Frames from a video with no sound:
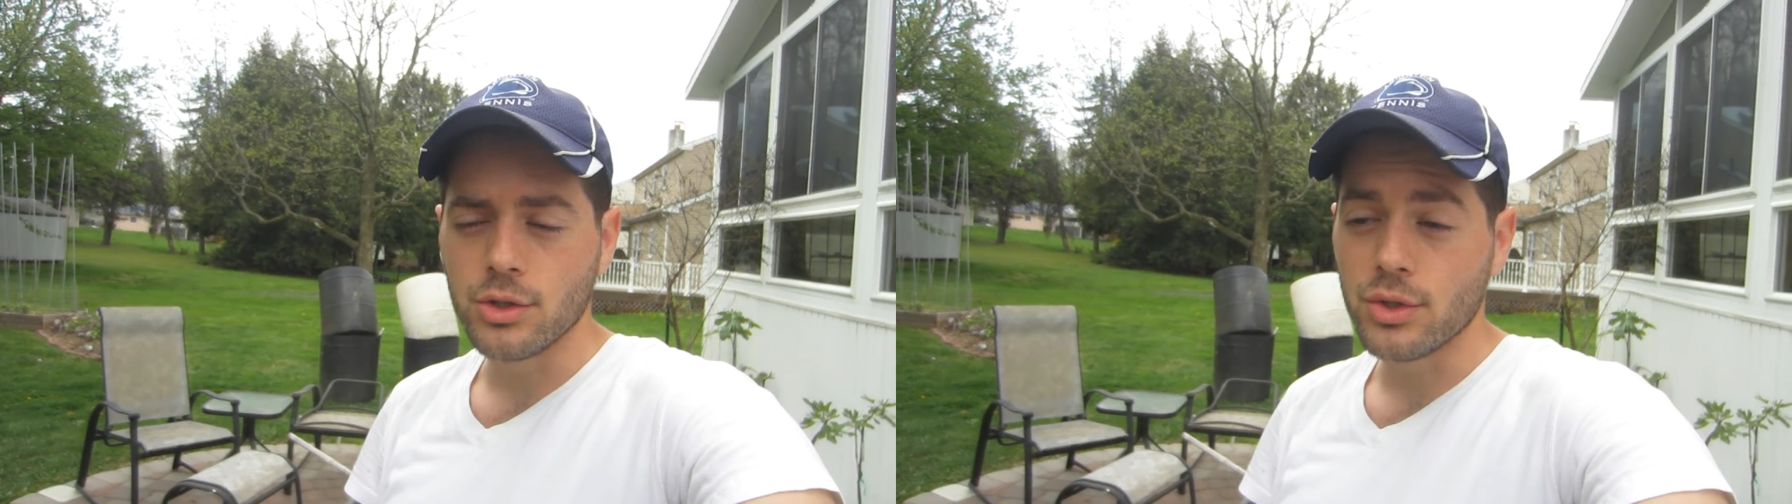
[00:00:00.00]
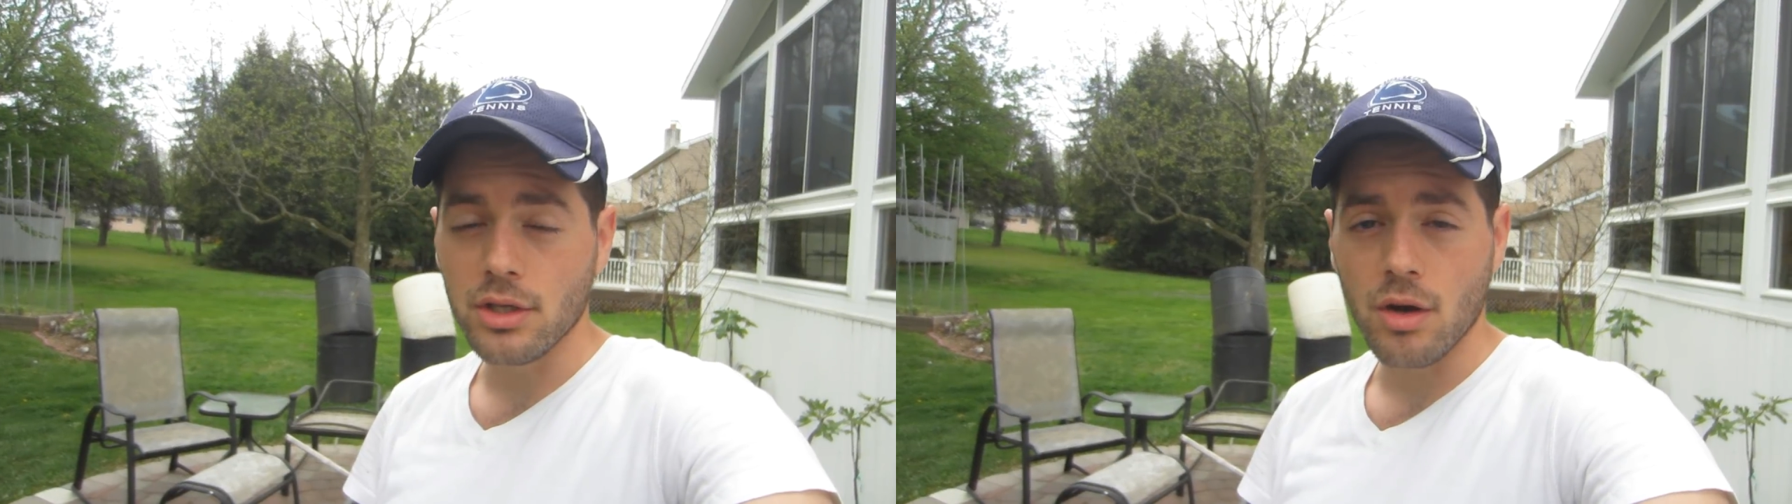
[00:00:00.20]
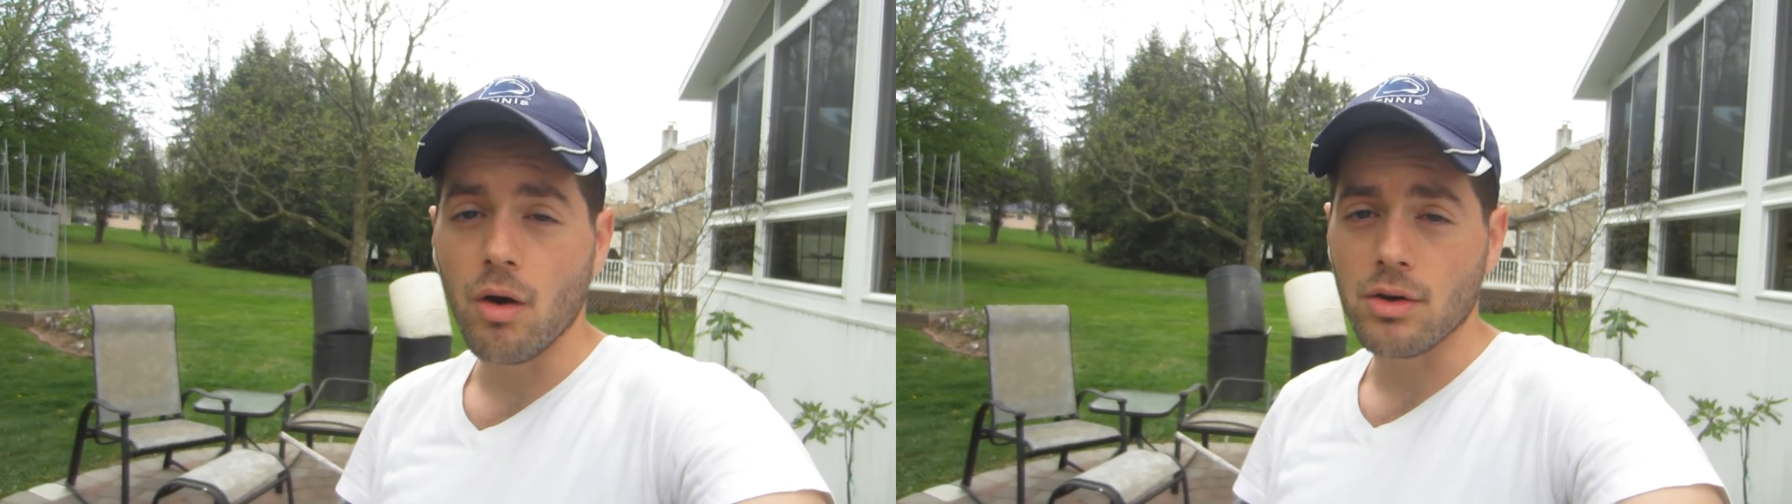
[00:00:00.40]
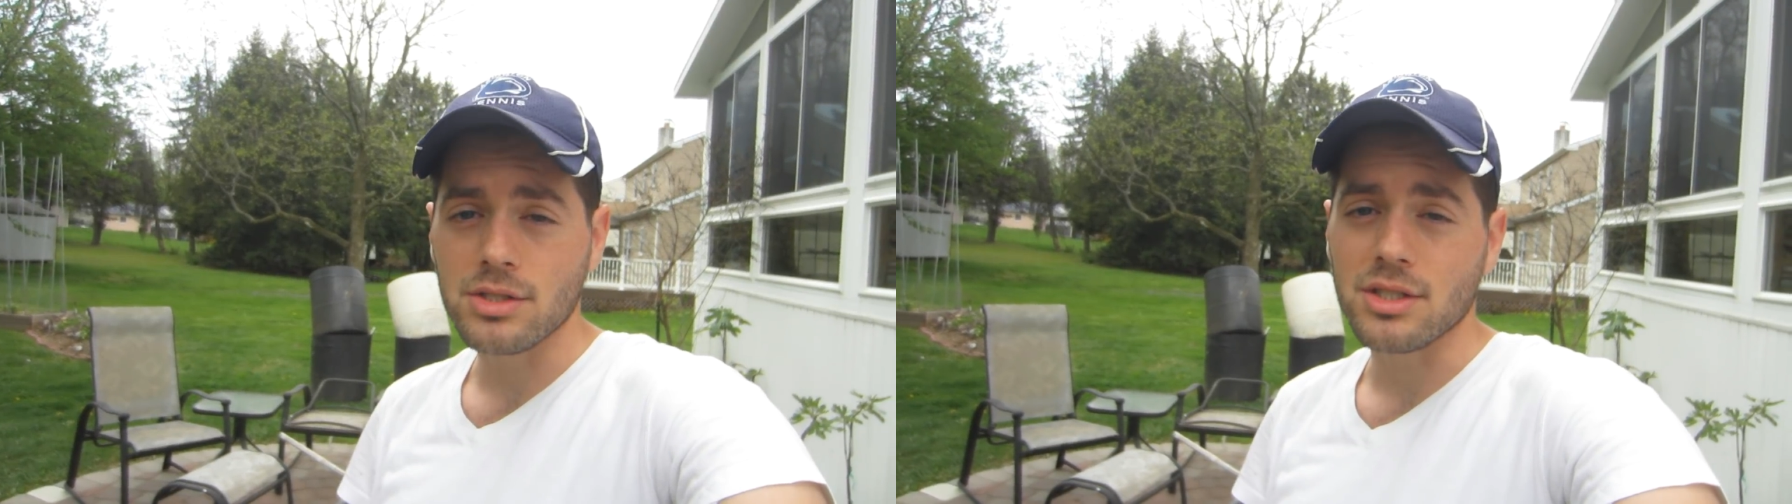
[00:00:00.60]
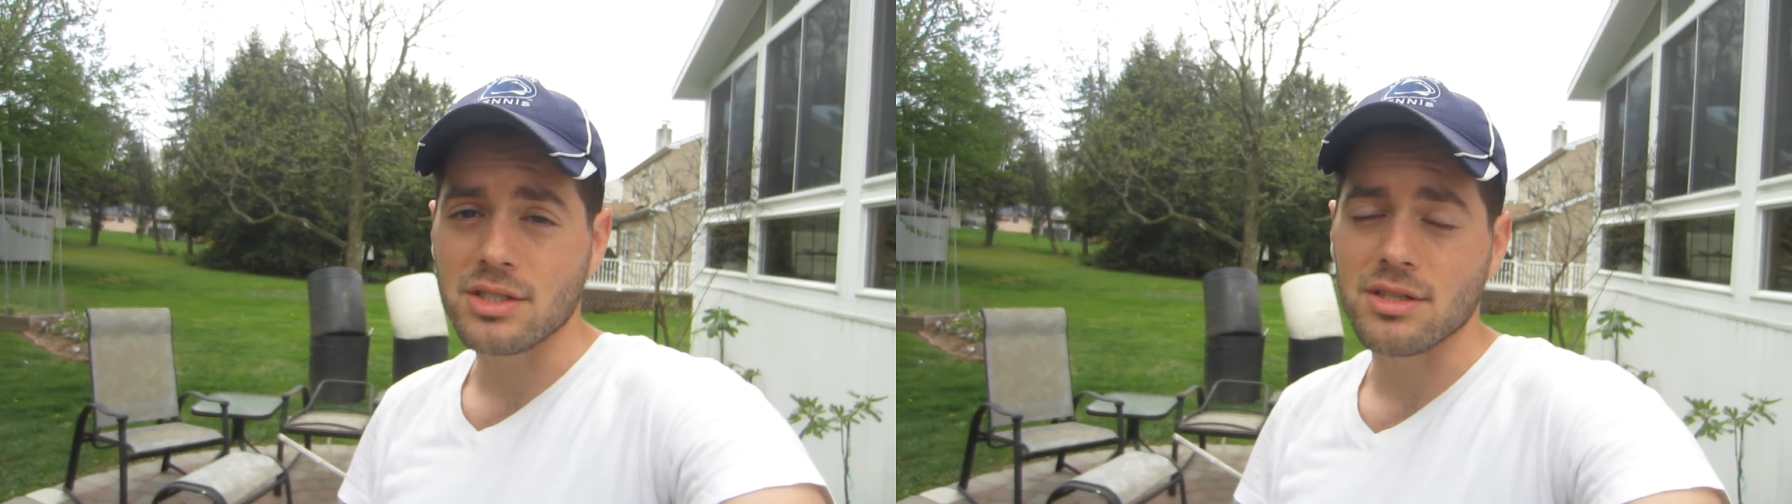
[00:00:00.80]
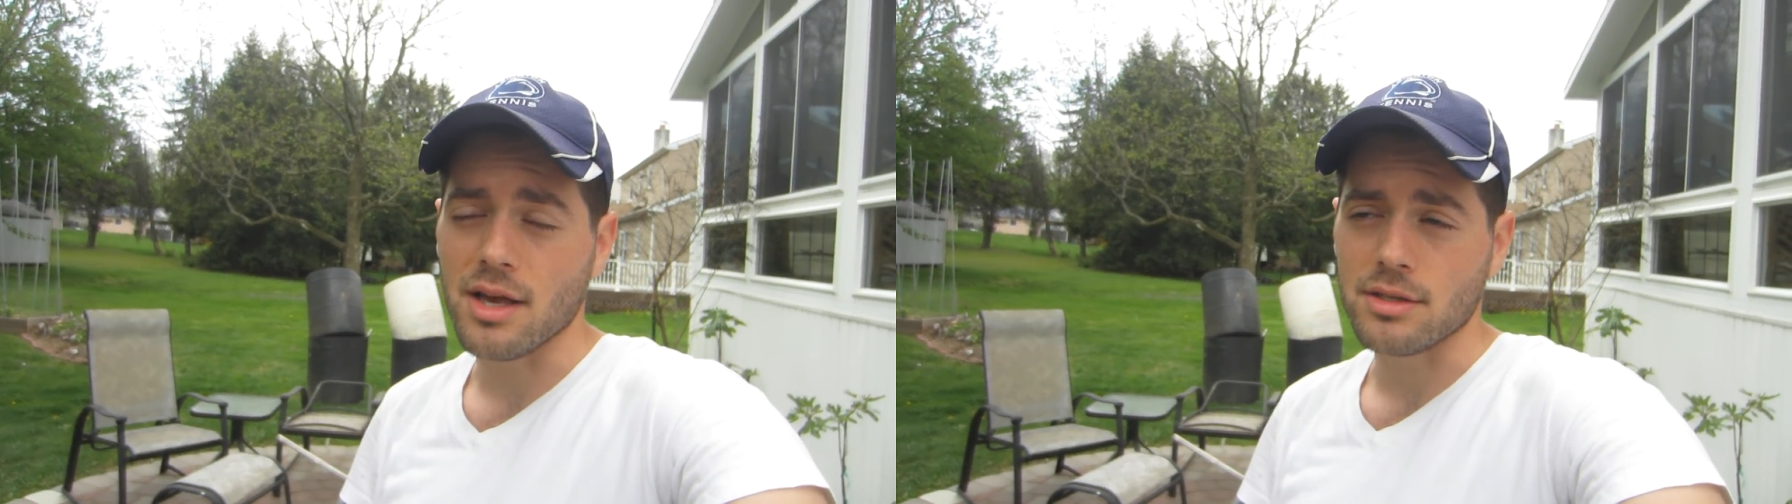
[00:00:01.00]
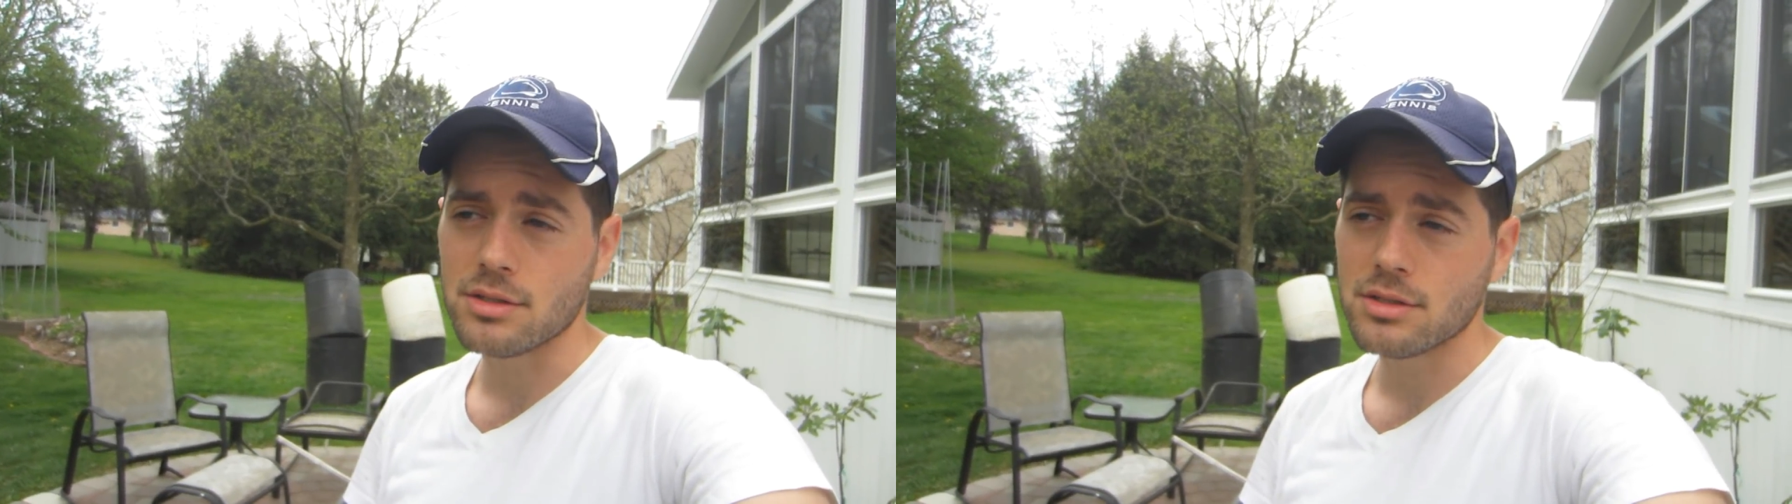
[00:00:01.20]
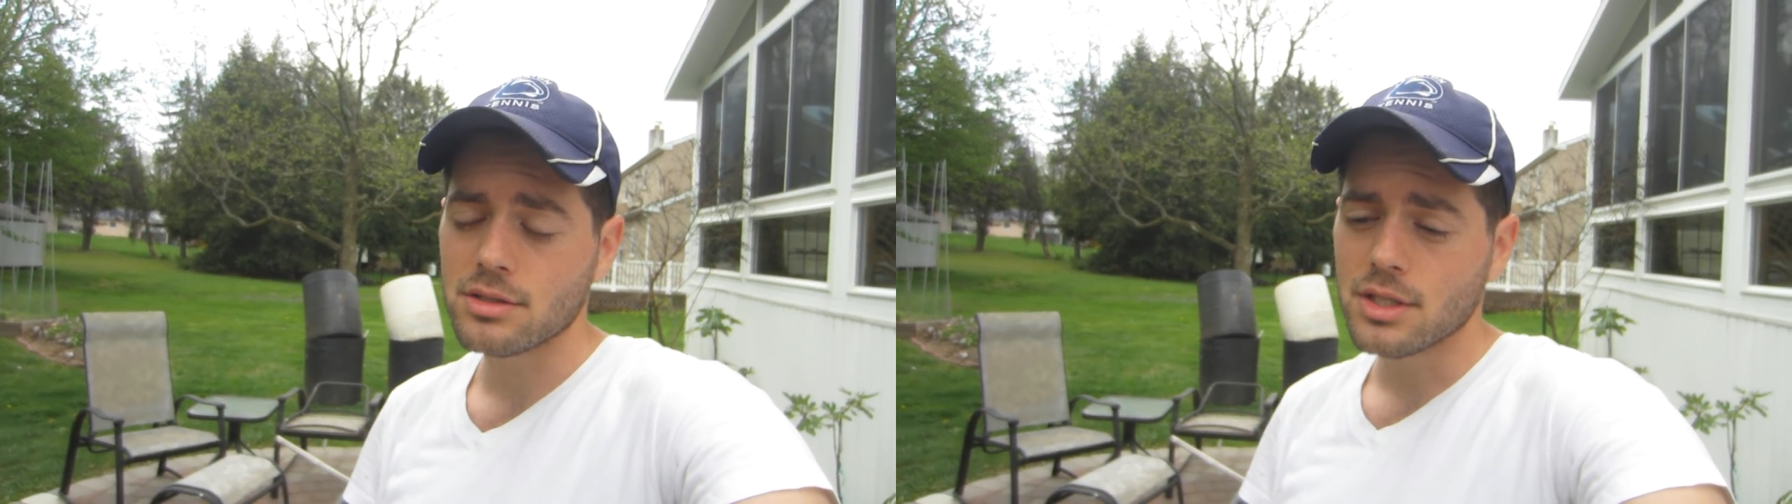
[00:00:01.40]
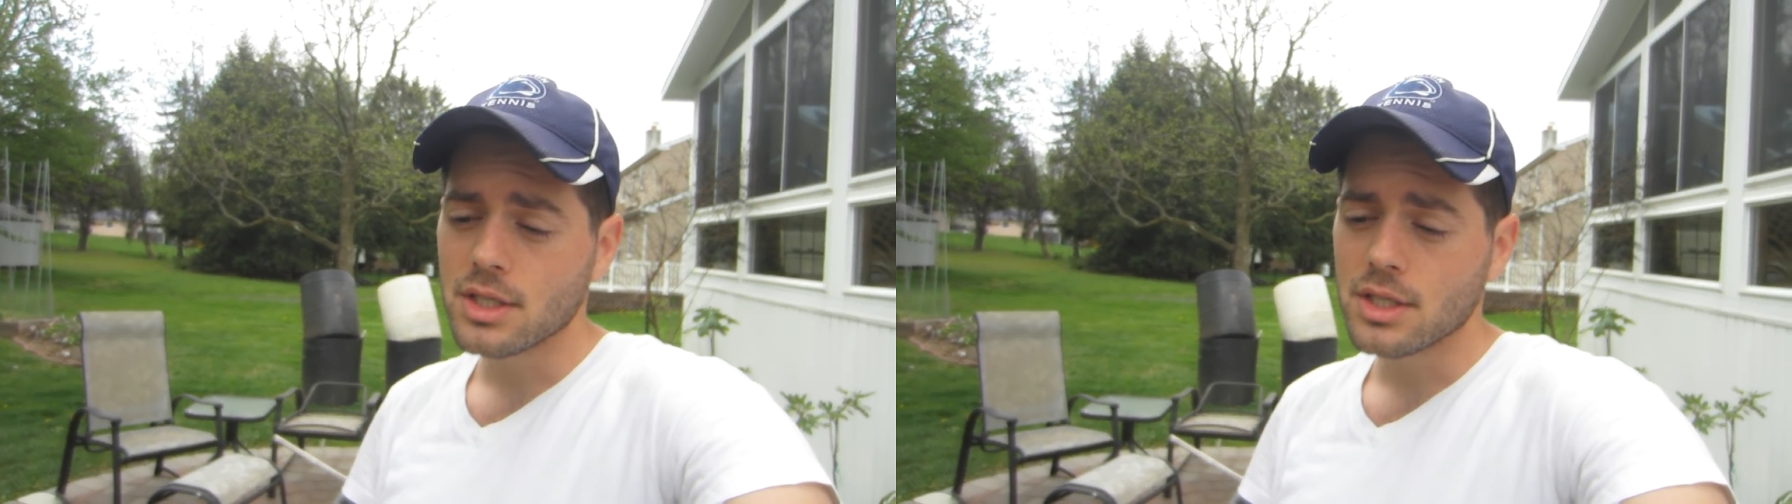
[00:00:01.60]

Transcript: you can call a success.